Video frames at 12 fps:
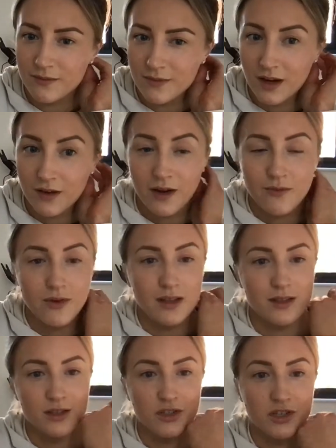I've
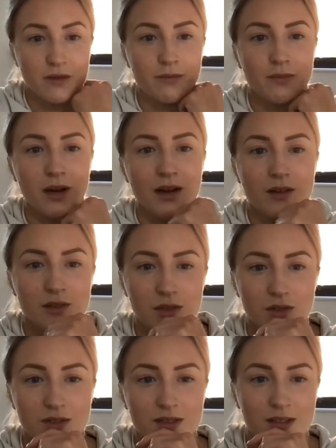read the Chimp
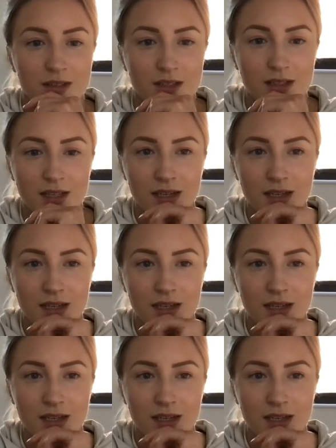Paradox, and